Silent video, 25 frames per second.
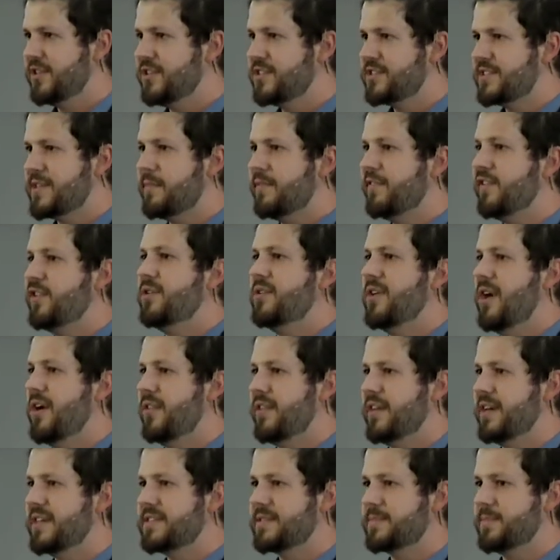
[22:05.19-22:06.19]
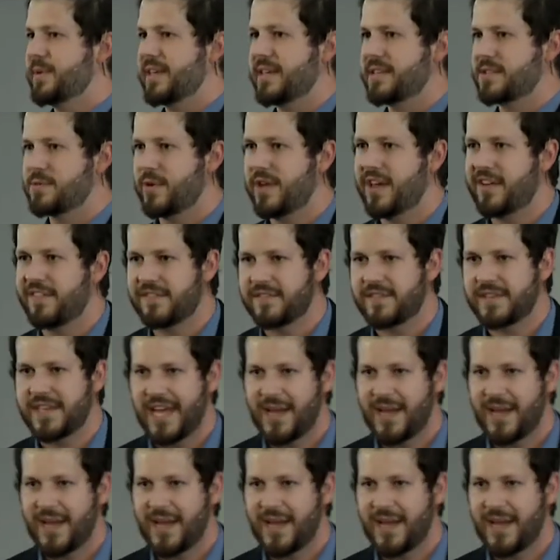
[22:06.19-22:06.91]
Some of you know this because we have